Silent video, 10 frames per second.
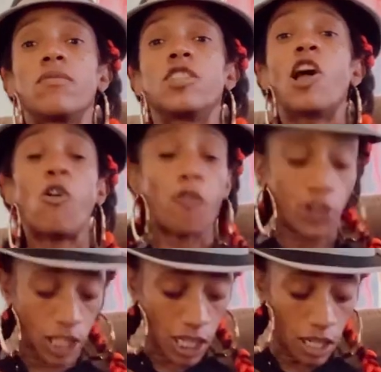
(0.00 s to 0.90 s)
Don't
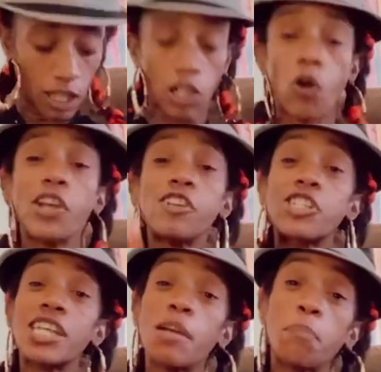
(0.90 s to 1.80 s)
forget,
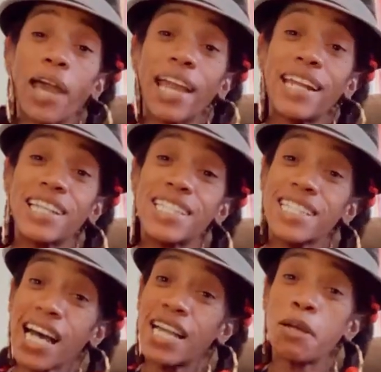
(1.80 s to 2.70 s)
lawyers get paid a
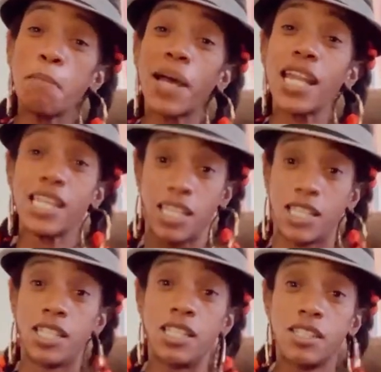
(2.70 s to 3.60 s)
ton of money
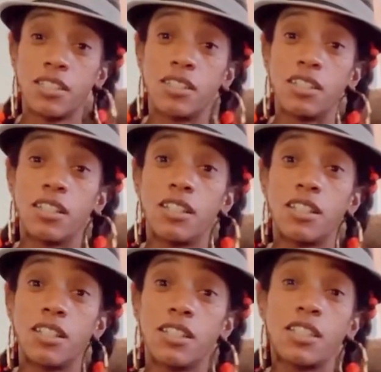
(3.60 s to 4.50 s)

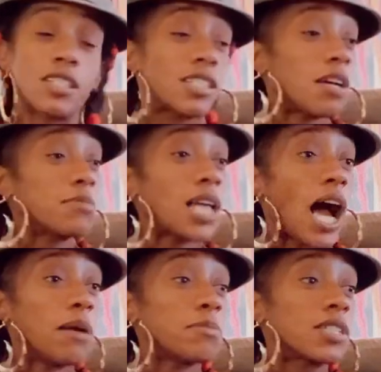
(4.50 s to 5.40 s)
to
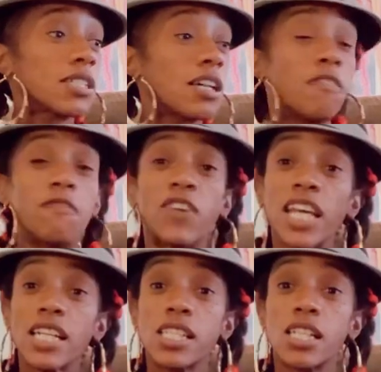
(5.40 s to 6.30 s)
sometimes
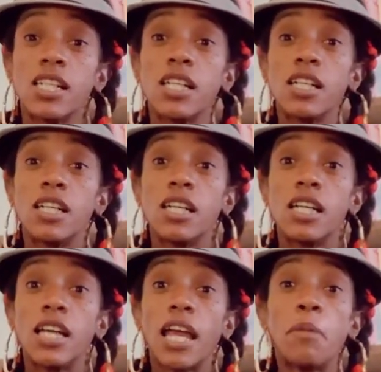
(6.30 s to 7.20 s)
convict
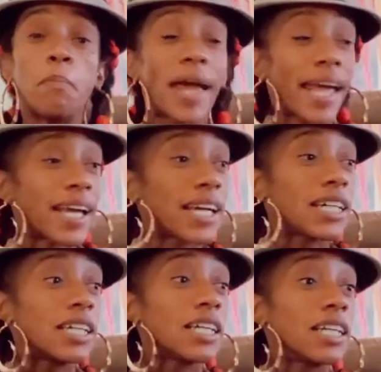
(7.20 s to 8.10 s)
and make
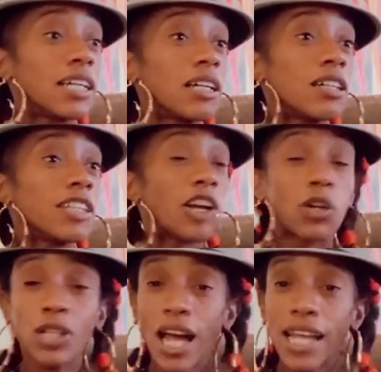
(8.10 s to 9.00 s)
their
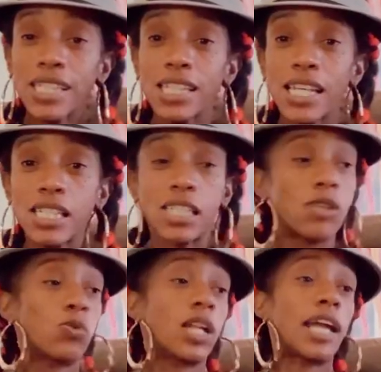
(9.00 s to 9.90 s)
clients
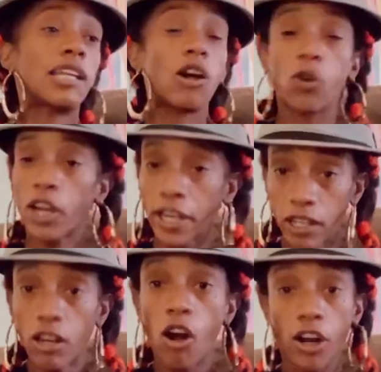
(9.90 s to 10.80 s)
innocent when they know
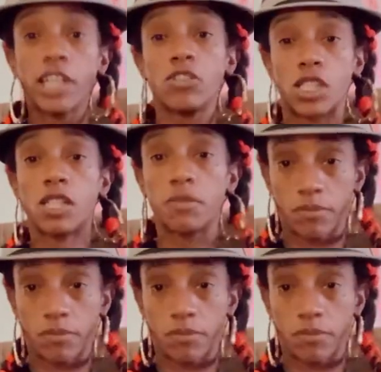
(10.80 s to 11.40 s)
they are guilty.